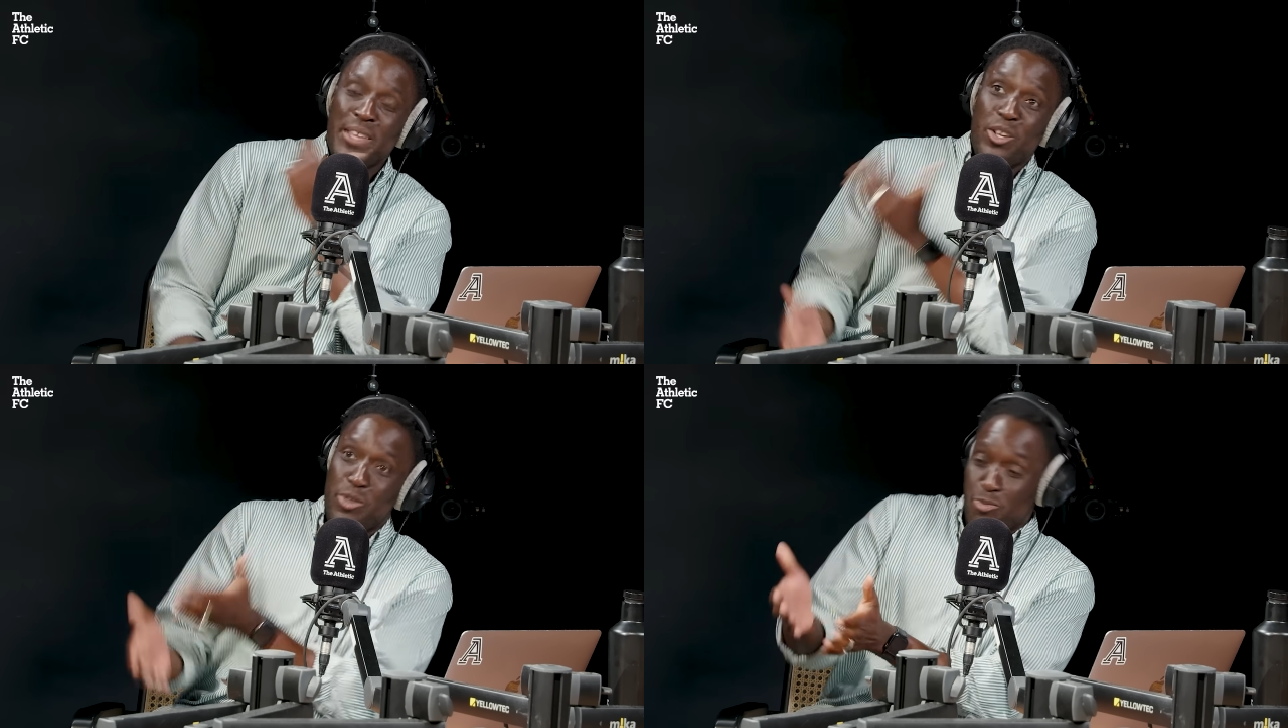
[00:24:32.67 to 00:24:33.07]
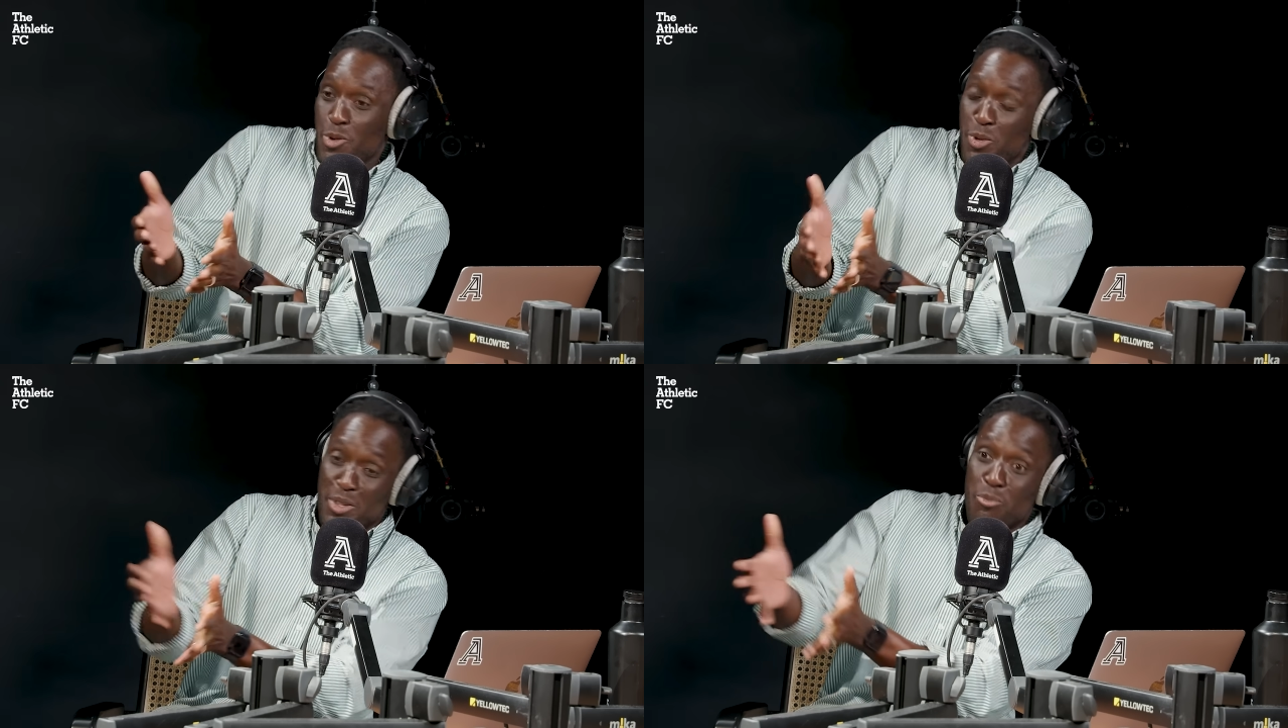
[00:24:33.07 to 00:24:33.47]
They're not
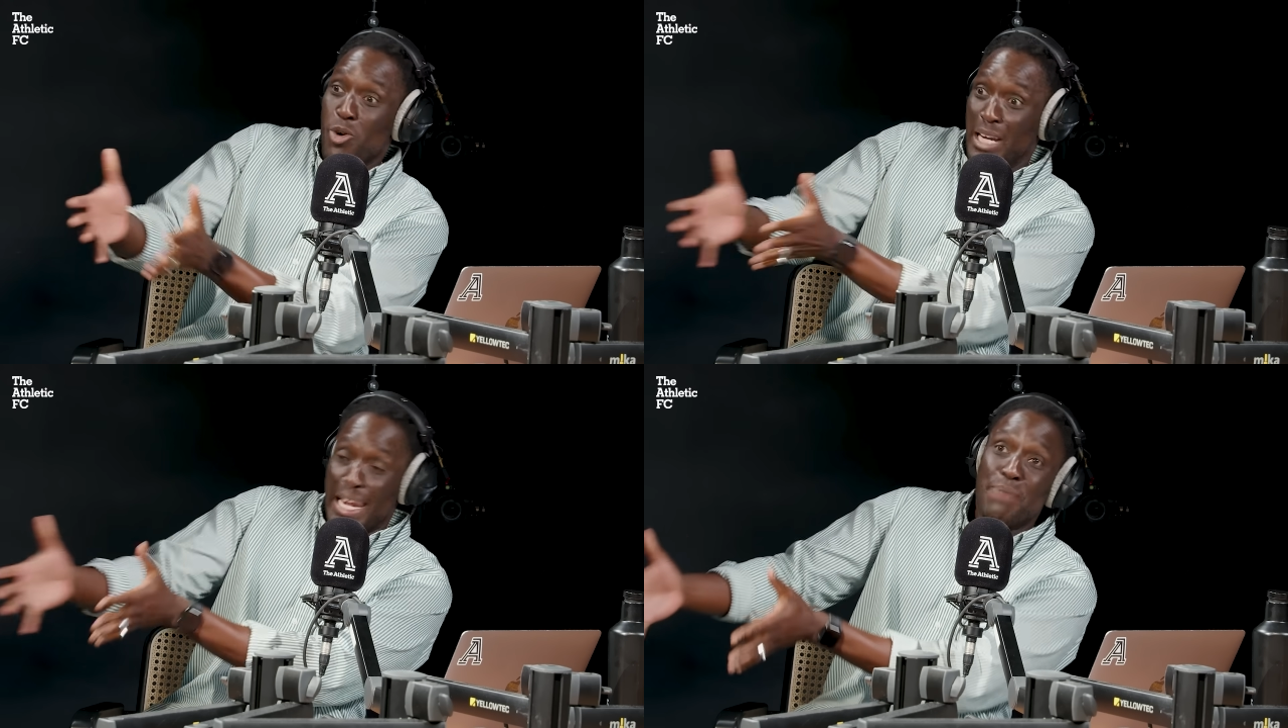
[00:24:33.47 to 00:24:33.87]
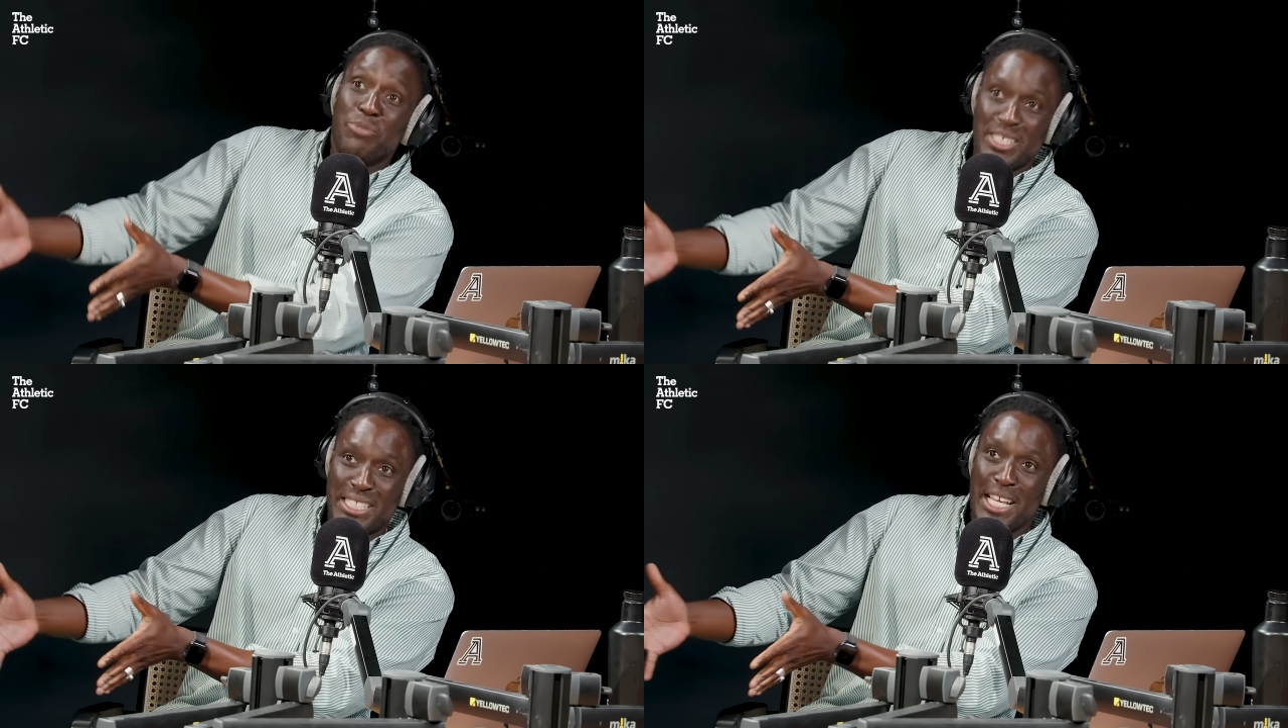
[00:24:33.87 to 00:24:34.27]
one of the more
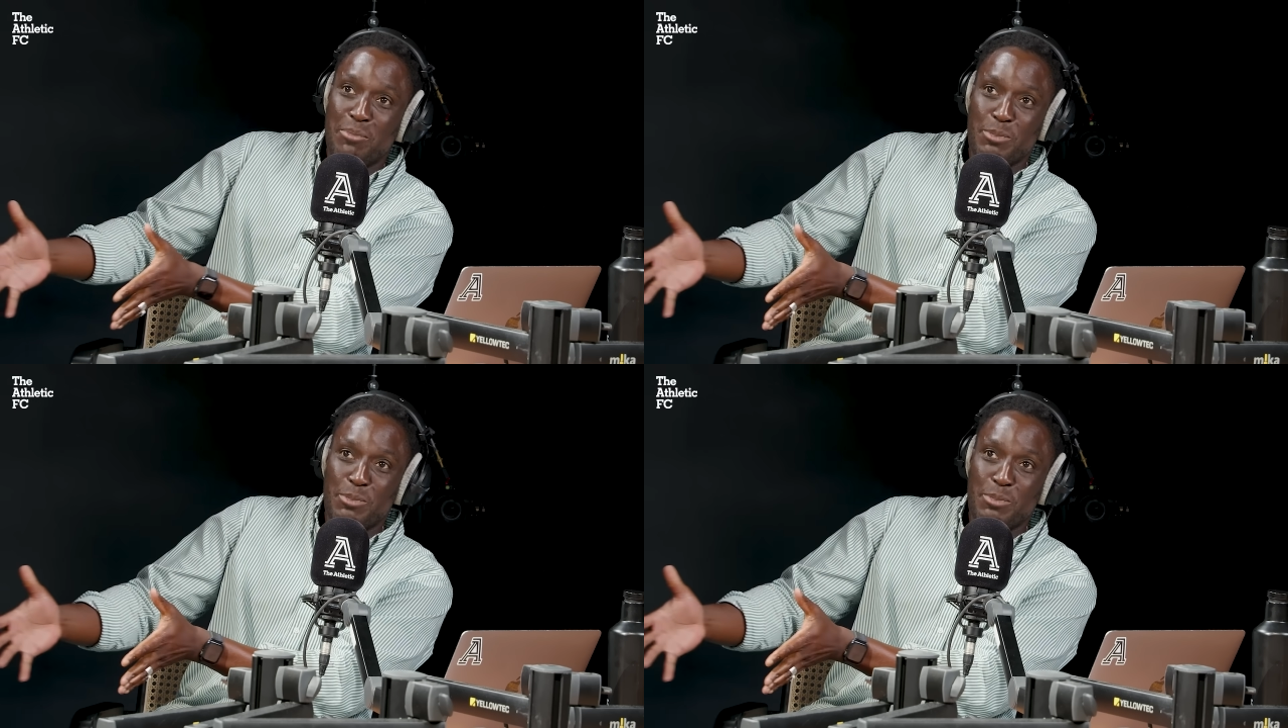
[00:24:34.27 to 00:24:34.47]
glamorous teams,